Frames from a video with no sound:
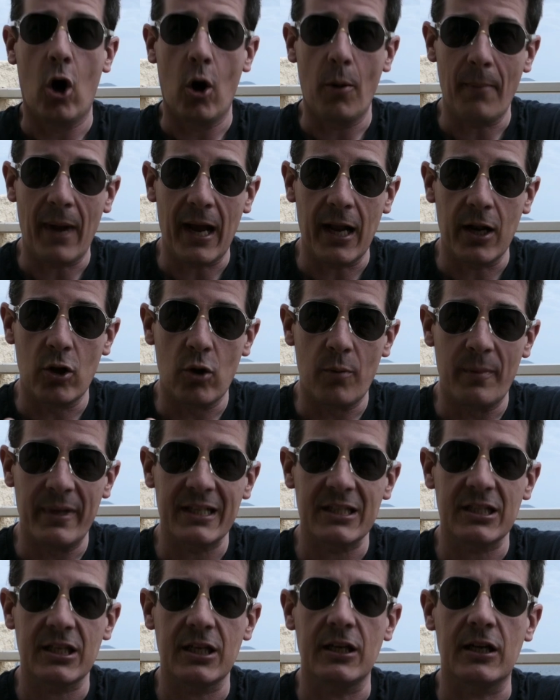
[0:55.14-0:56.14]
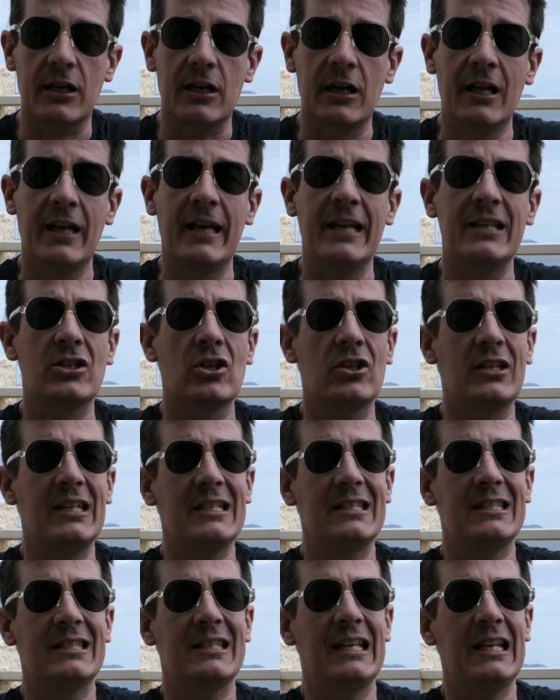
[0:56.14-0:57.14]
on my Lumix here. And so
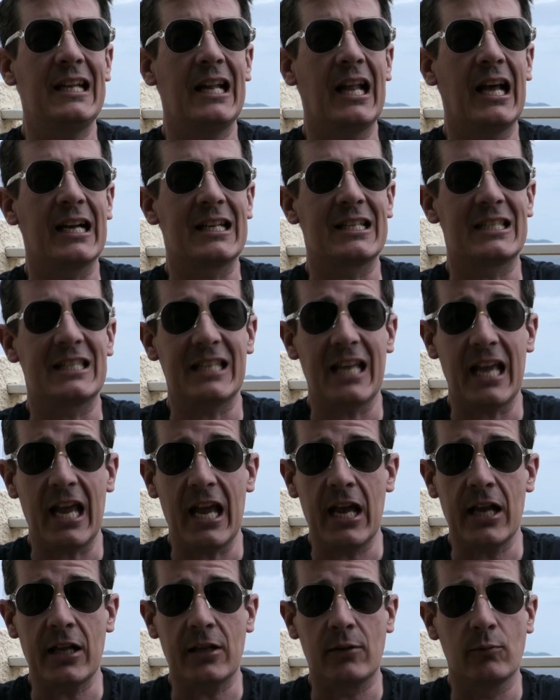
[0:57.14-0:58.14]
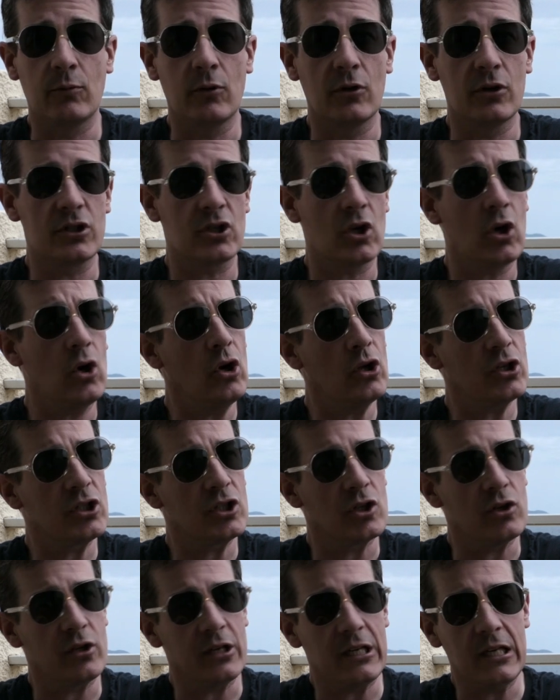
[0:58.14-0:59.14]
this D-Lux 8 was
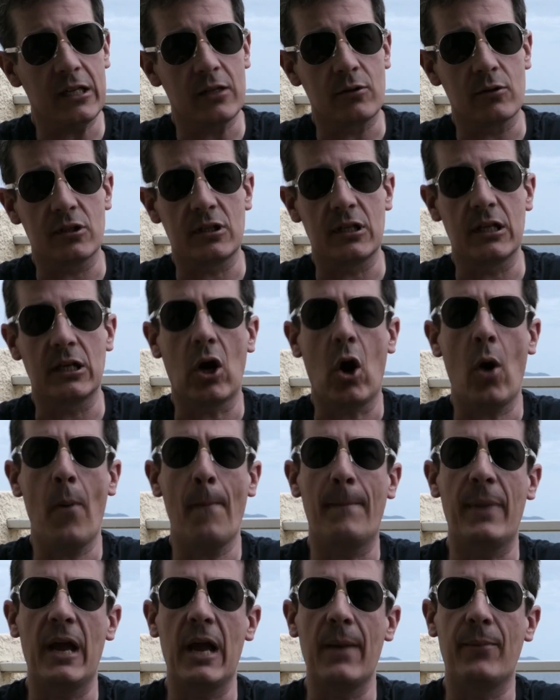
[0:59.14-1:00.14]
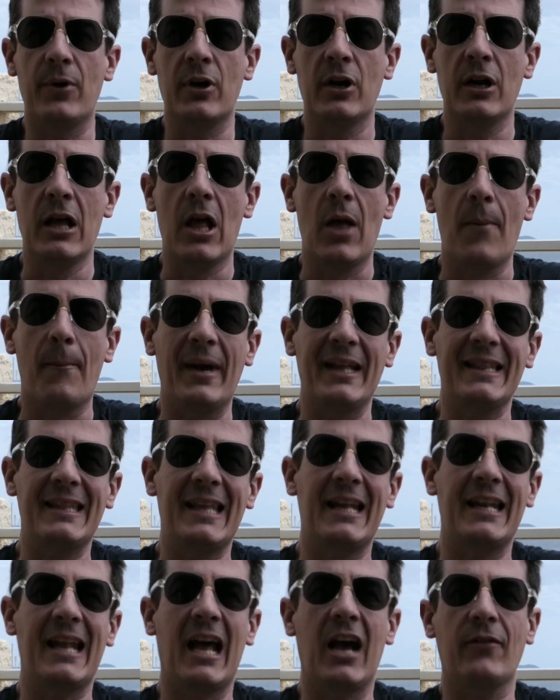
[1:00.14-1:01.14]
also interesting on paper, but
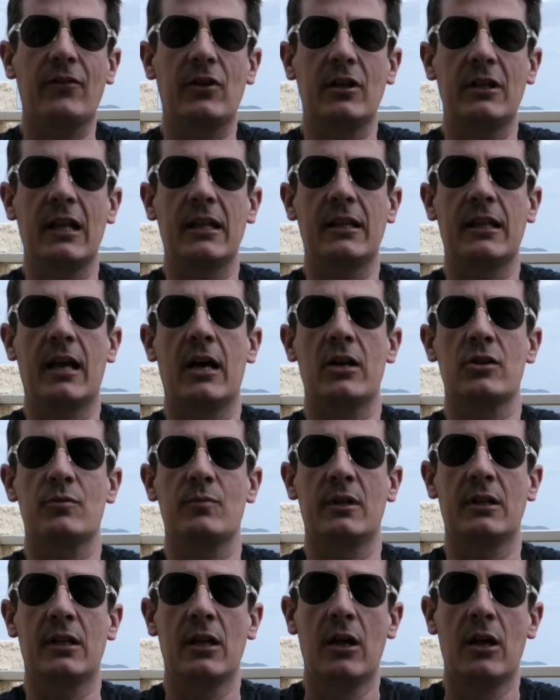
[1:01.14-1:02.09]
then after the announcement,